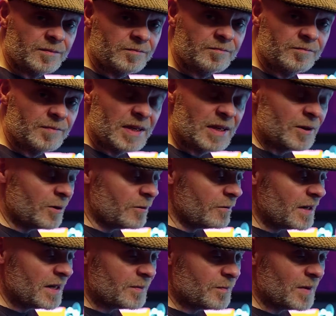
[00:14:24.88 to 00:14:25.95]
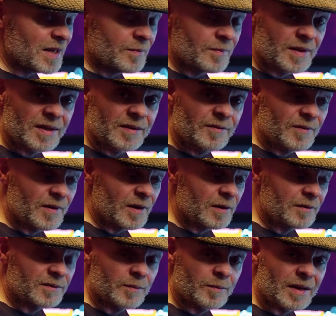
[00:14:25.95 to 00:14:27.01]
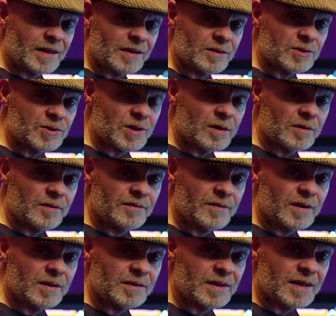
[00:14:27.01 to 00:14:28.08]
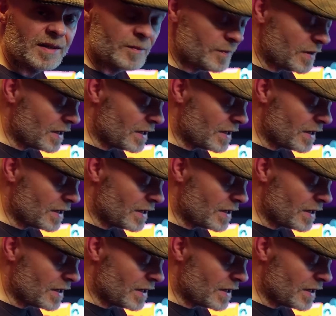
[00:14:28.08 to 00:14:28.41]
hit her head maybe, fell off the back of the sofa, down the back